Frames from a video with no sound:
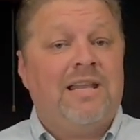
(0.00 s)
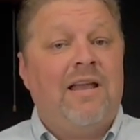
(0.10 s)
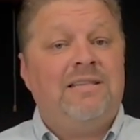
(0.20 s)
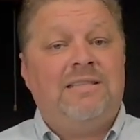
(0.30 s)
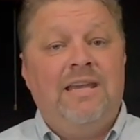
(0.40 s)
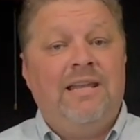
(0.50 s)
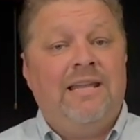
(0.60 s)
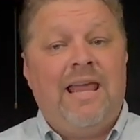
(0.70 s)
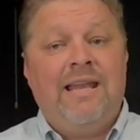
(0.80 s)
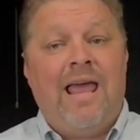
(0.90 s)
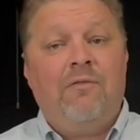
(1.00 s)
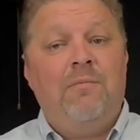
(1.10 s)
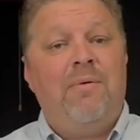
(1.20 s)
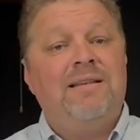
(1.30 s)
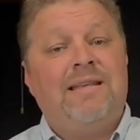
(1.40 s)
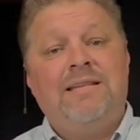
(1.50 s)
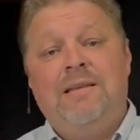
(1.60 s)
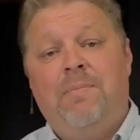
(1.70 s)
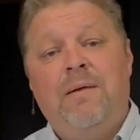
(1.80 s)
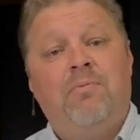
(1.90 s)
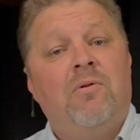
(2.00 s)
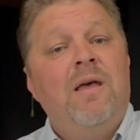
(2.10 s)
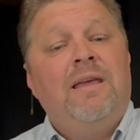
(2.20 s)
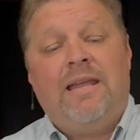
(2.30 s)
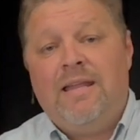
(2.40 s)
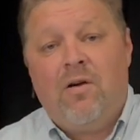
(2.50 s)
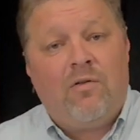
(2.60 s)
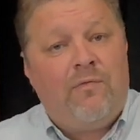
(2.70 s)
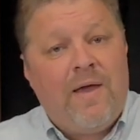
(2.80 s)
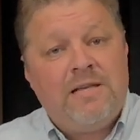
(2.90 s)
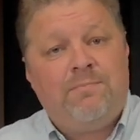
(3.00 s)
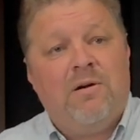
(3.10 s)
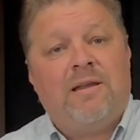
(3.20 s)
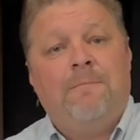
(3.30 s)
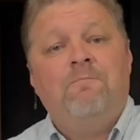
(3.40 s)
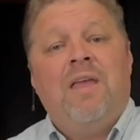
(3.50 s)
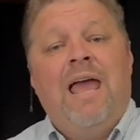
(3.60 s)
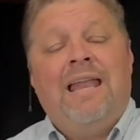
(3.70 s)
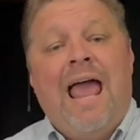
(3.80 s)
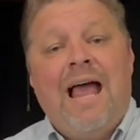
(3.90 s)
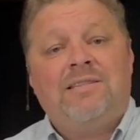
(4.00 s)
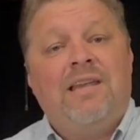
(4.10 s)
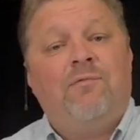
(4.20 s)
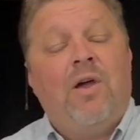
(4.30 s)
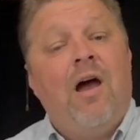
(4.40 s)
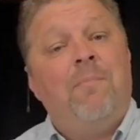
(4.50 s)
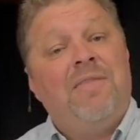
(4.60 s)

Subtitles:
And I see it in every place. I see people getting on Facebook and asking for help.